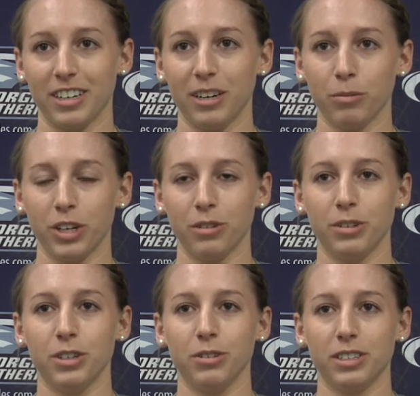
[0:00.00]
And what you
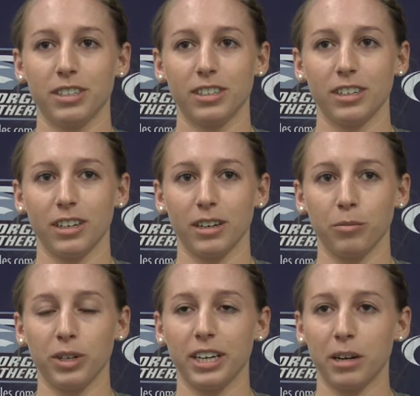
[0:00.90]
would do is
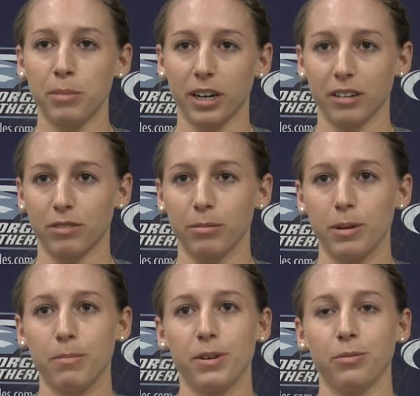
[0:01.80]
we'd get a bucket from
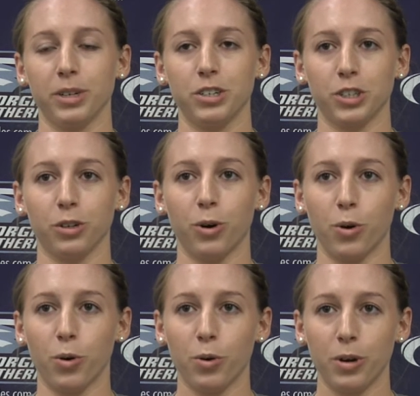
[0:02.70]
them and we'd drill a
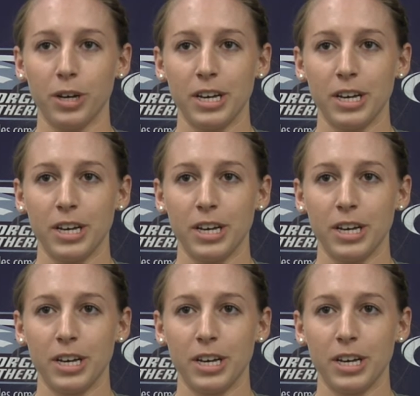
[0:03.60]
hole.